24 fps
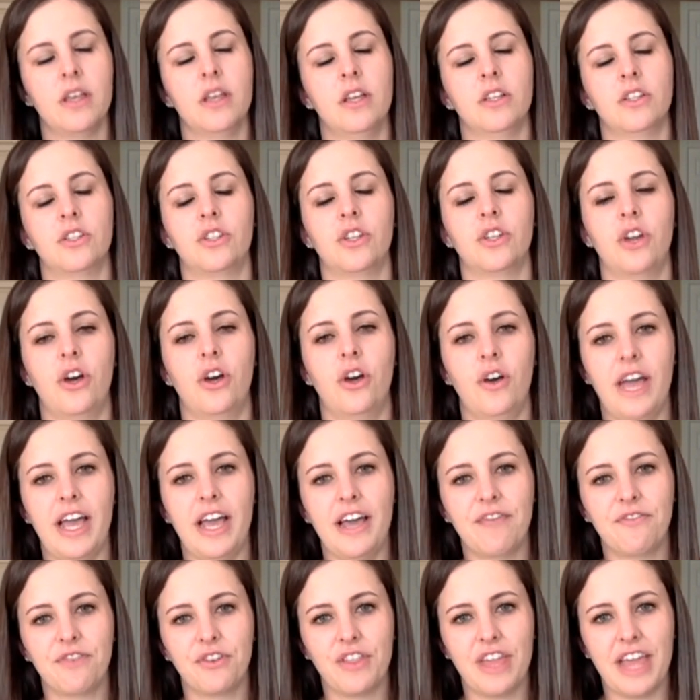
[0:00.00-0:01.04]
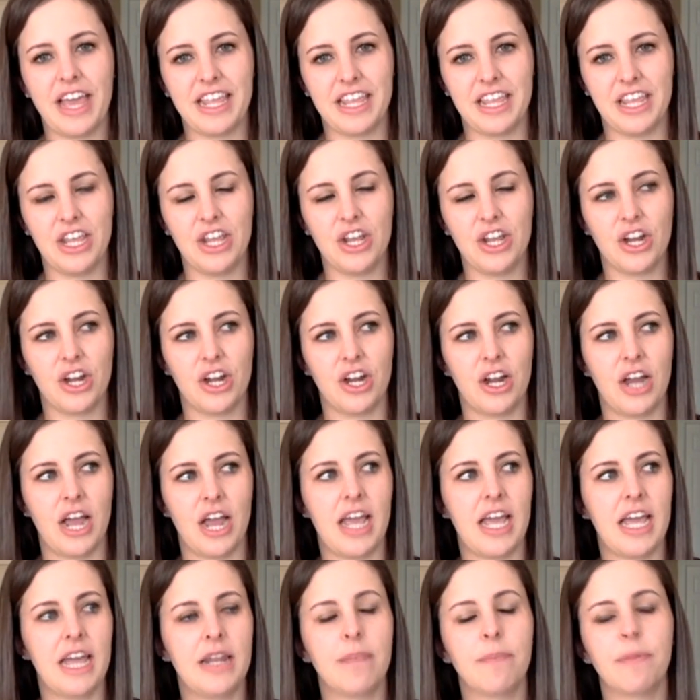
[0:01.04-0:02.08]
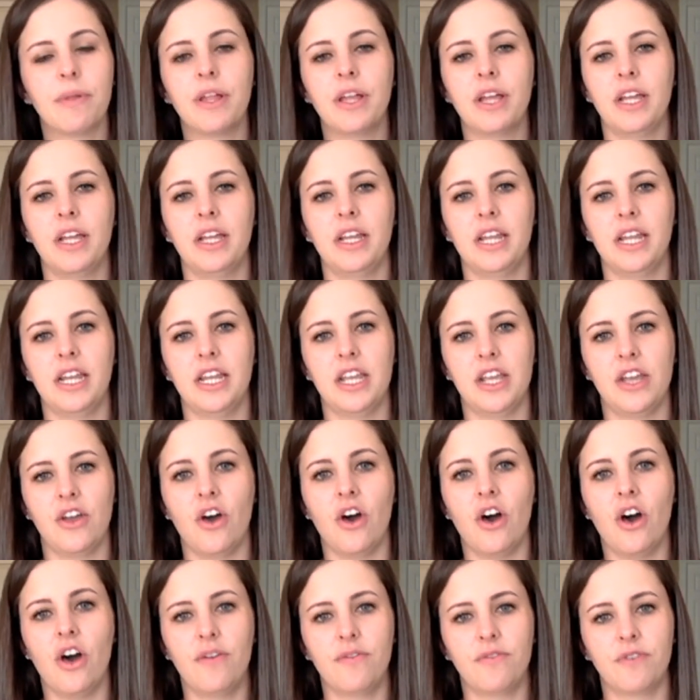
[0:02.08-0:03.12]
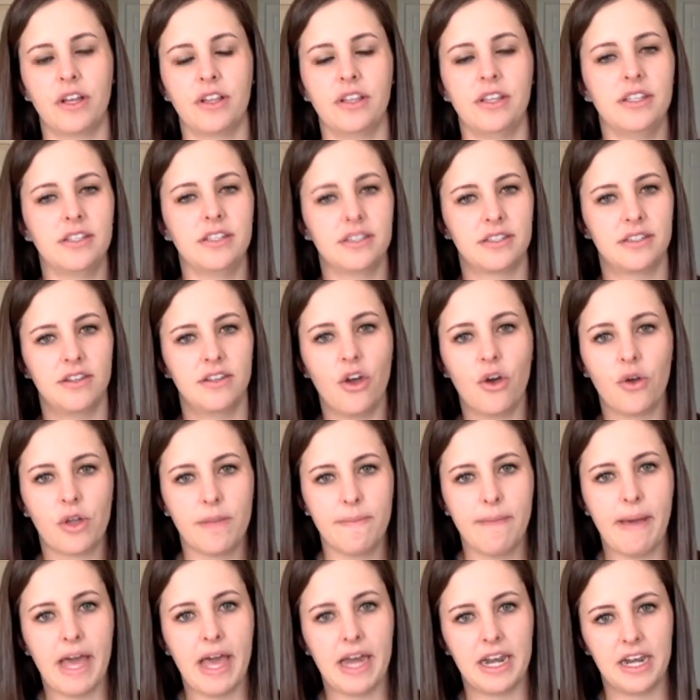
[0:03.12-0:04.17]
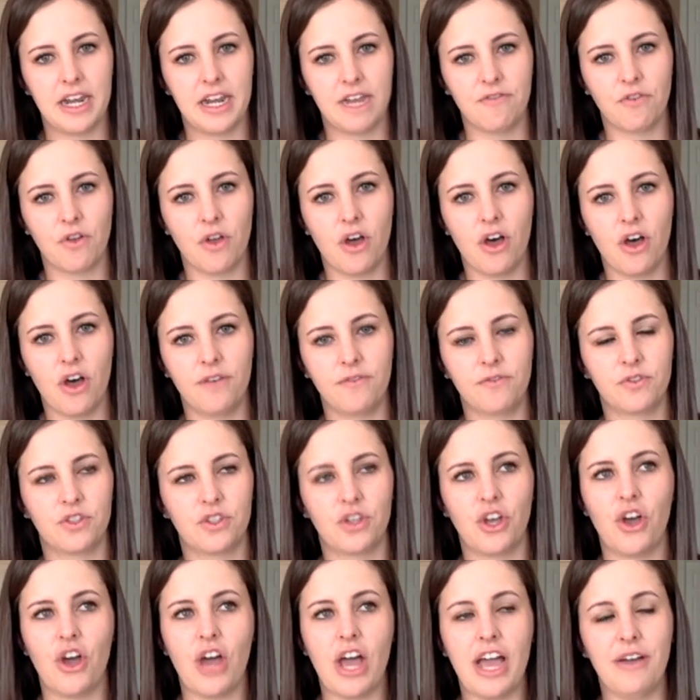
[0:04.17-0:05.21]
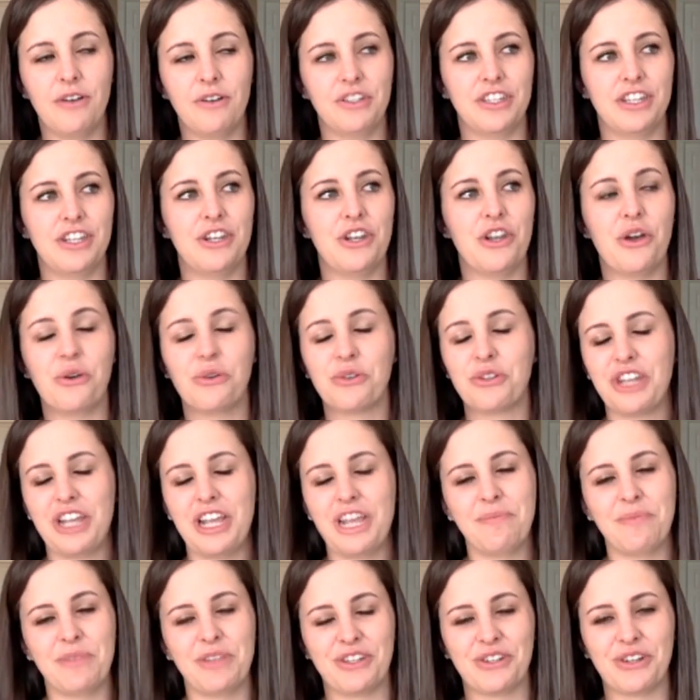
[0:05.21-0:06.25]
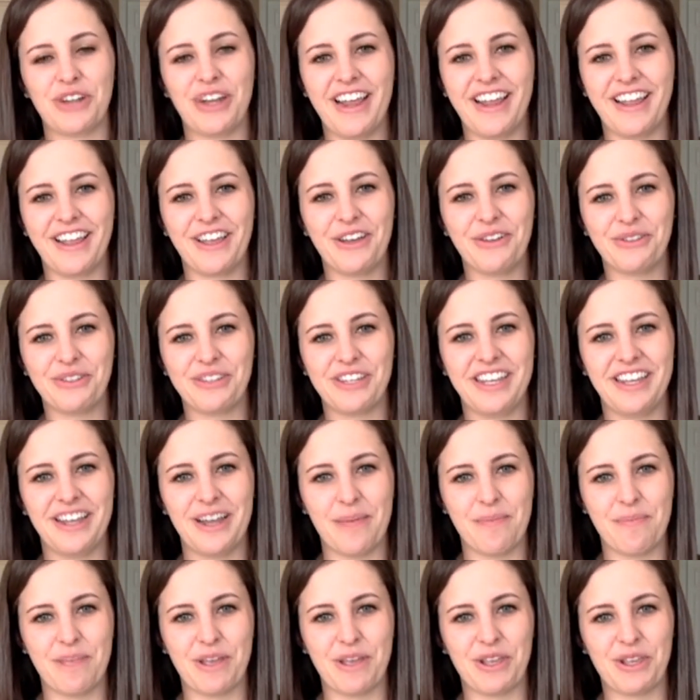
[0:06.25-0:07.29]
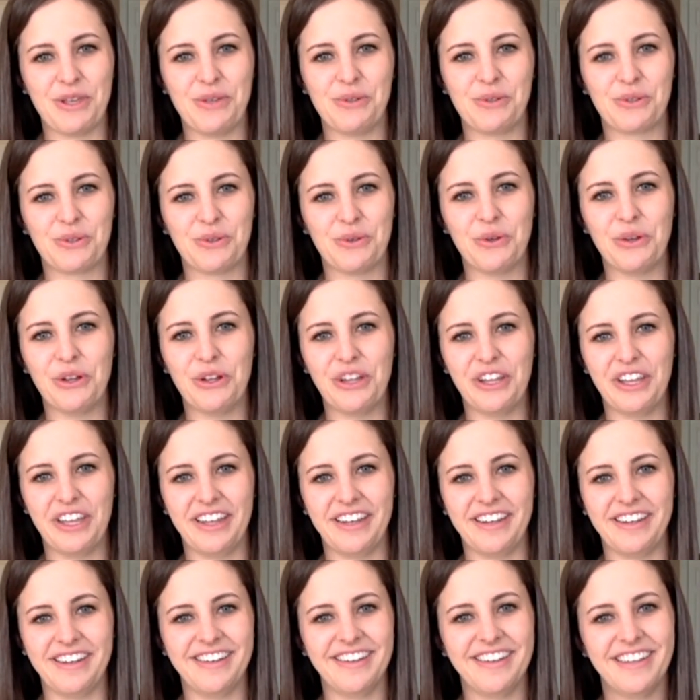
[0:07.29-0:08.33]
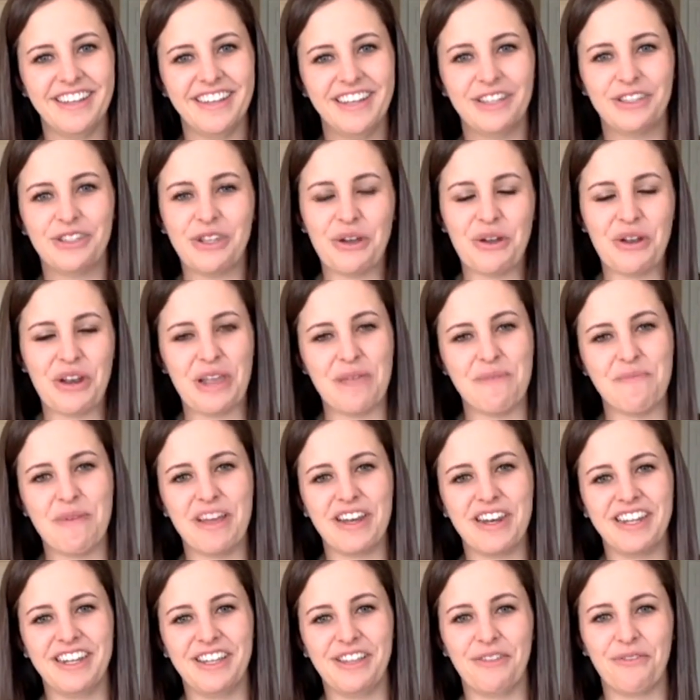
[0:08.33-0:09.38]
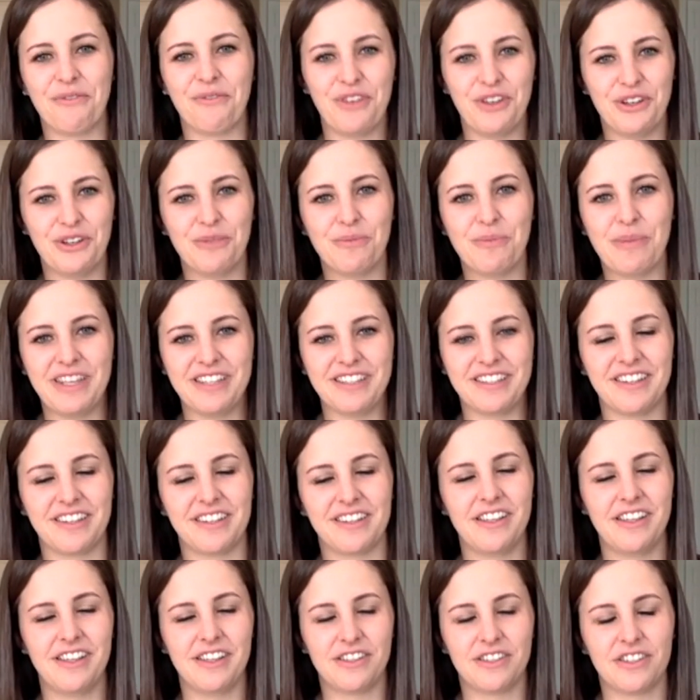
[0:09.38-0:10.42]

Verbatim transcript: So after that year, I hadn't played any golf, or at least no competitive golf. So I was in no shape to try and go tee it up at Q School and donate money to the field, basically.